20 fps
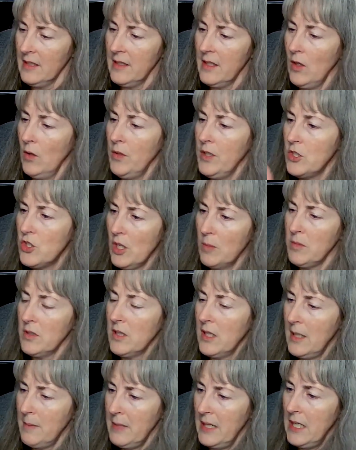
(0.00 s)
The only
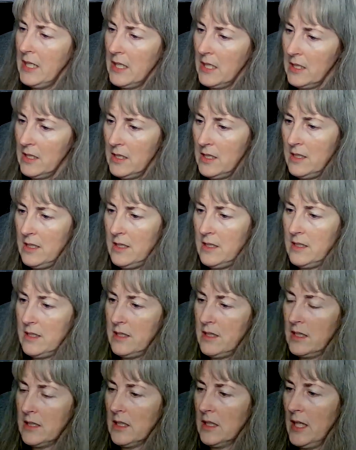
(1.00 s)
trouble I'm hitting
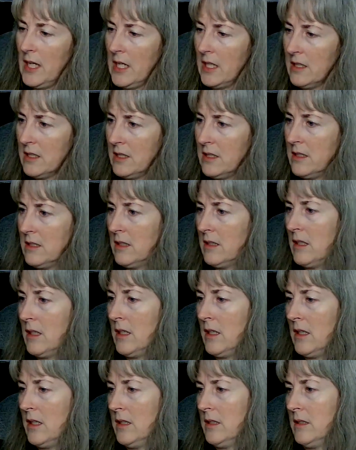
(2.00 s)
is that the legs
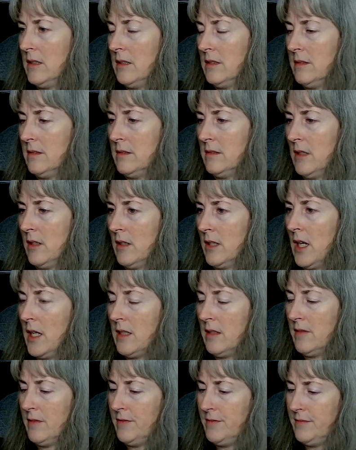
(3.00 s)
are
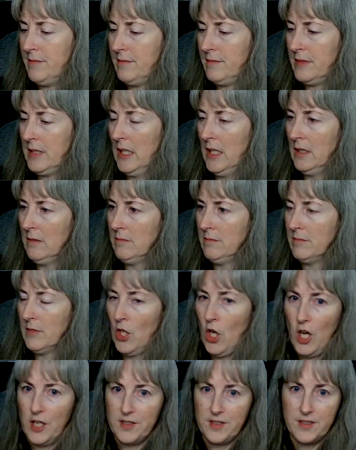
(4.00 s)
kind of,
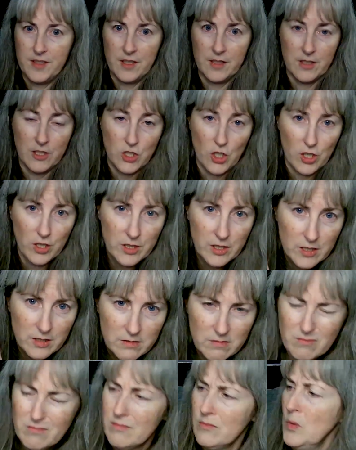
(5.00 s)
lost in the dark.
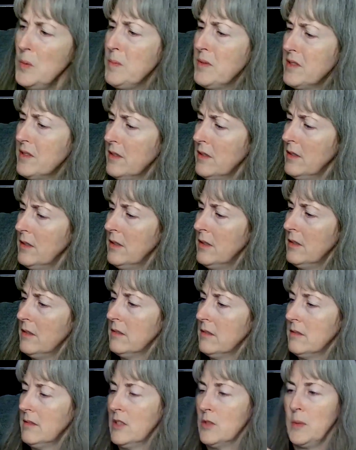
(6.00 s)
Whoops.
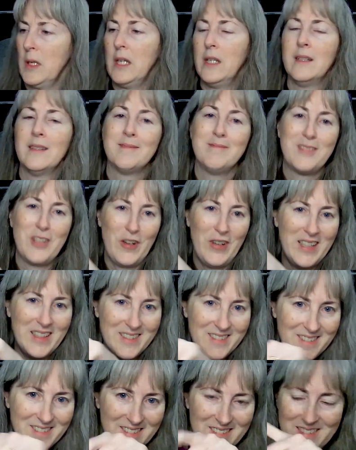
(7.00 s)
This way. Sorry.
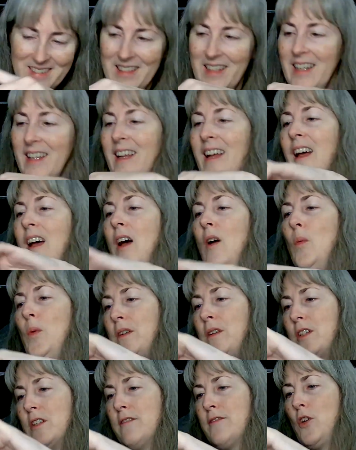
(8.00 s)

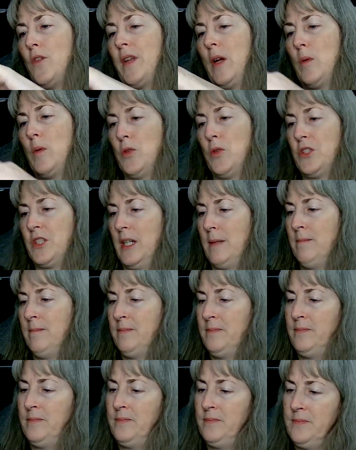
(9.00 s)
Well, I'm going to fold that one more time.
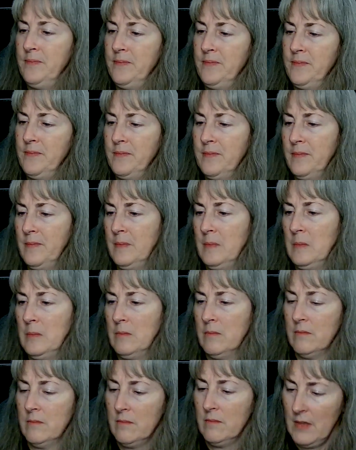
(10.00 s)

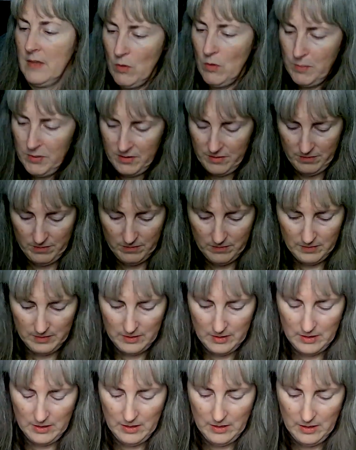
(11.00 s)
Whoops.
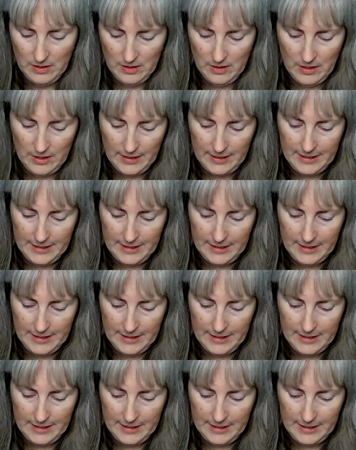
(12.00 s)
All